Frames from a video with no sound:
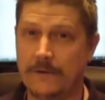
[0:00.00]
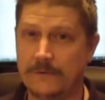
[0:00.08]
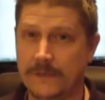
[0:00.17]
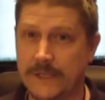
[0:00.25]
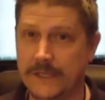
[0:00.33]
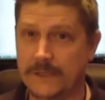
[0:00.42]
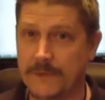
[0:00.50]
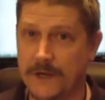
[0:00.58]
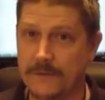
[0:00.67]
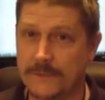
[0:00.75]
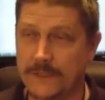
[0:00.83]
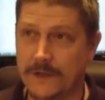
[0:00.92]
only at the
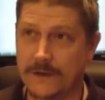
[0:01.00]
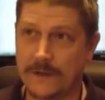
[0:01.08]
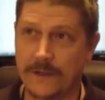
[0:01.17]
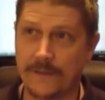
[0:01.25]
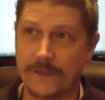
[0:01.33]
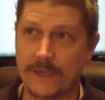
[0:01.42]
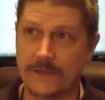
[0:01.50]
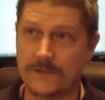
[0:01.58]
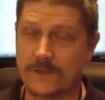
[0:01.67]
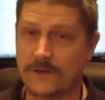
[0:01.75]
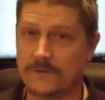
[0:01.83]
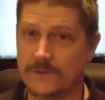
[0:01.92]
moment the
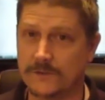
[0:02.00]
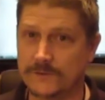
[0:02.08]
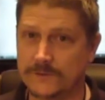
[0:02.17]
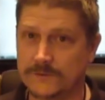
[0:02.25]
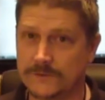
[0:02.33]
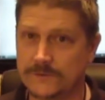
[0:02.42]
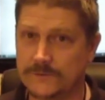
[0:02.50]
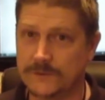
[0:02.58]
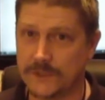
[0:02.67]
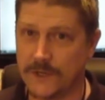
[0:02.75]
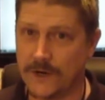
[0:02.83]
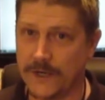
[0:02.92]
kits are
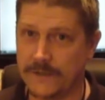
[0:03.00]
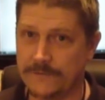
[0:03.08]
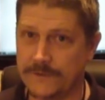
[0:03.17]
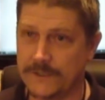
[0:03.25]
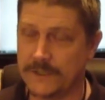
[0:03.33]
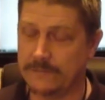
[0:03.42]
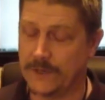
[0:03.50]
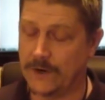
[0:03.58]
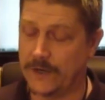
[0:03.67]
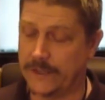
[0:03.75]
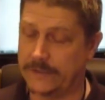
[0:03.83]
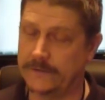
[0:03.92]
online for you to
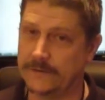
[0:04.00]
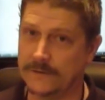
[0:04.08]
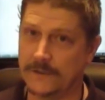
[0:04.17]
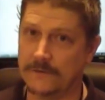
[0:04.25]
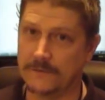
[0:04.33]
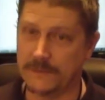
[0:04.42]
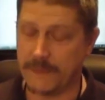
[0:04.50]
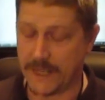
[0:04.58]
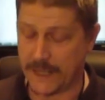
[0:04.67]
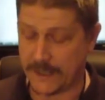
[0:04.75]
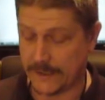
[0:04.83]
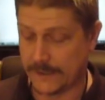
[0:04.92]
buy along with the
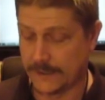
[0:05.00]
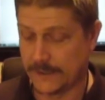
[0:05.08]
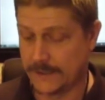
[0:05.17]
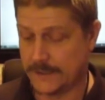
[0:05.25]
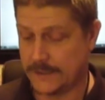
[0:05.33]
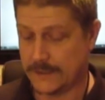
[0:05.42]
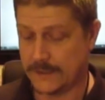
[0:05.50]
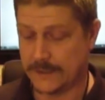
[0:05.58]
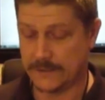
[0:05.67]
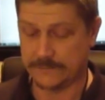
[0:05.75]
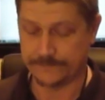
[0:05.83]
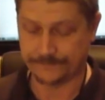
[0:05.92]
beer.
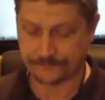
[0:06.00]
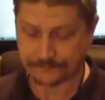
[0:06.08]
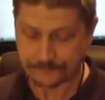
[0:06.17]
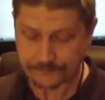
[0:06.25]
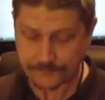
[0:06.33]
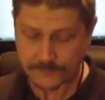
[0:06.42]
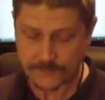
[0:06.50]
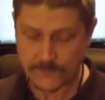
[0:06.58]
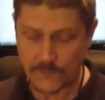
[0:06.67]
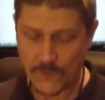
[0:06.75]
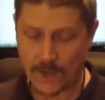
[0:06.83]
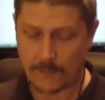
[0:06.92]
But
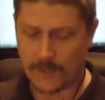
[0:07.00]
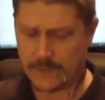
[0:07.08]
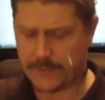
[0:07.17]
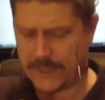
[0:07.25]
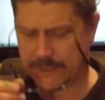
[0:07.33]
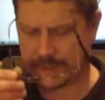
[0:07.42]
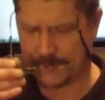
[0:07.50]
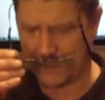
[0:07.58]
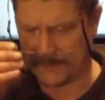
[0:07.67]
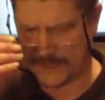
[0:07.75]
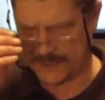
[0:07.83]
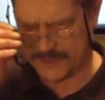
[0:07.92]
I picked this
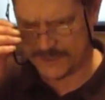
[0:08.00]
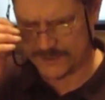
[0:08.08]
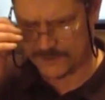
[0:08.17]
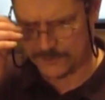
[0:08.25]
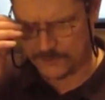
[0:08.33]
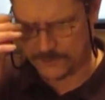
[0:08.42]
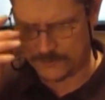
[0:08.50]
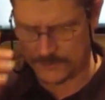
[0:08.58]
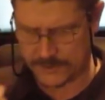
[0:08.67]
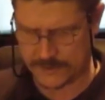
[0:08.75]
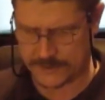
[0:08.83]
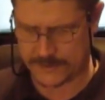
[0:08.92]
one up. This is
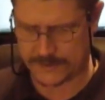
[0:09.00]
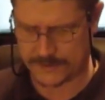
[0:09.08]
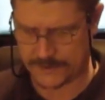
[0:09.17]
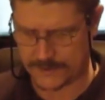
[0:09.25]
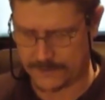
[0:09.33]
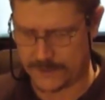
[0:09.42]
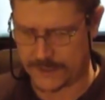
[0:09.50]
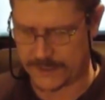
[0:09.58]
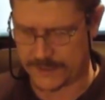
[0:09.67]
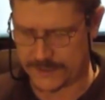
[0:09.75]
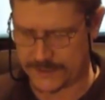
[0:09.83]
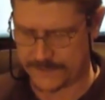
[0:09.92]
called
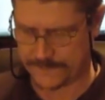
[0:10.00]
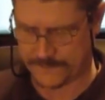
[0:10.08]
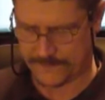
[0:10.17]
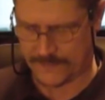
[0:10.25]
Quercus,